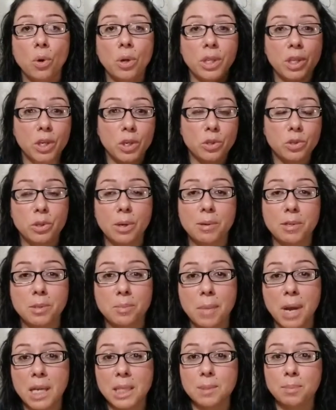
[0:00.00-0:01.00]
in the
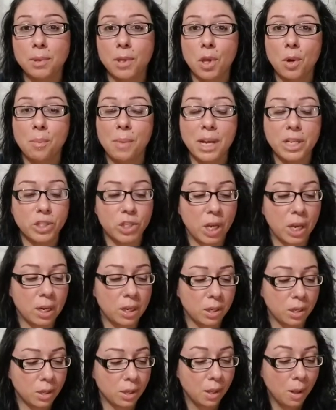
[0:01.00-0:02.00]
description box below my
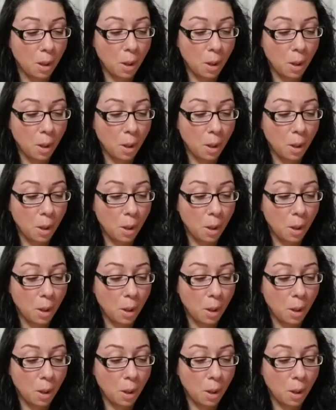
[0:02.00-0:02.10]
channel.